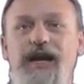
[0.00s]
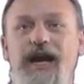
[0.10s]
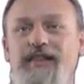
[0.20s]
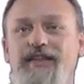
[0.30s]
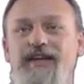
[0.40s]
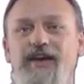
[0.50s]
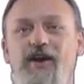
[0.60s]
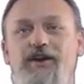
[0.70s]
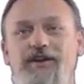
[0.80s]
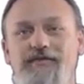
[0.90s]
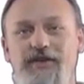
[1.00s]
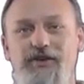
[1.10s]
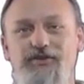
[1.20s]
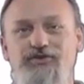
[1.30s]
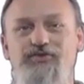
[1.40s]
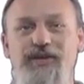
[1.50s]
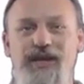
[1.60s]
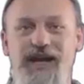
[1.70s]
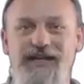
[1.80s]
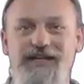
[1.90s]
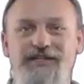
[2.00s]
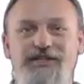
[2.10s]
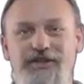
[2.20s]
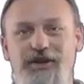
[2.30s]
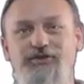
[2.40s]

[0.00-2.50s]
and then all of those related to